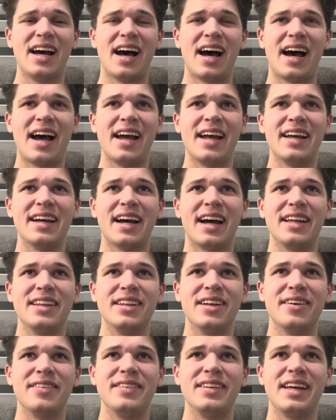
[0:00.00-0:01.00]
I
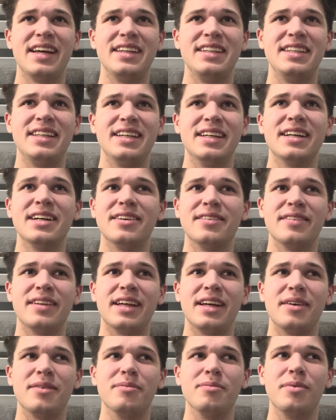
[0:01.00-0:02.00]
love the idea of
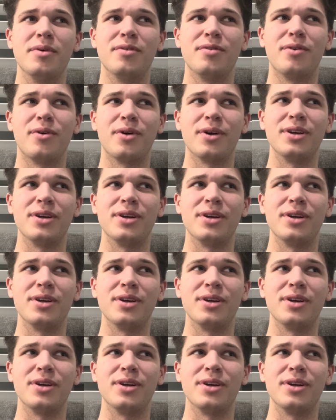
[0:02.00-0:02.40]
like before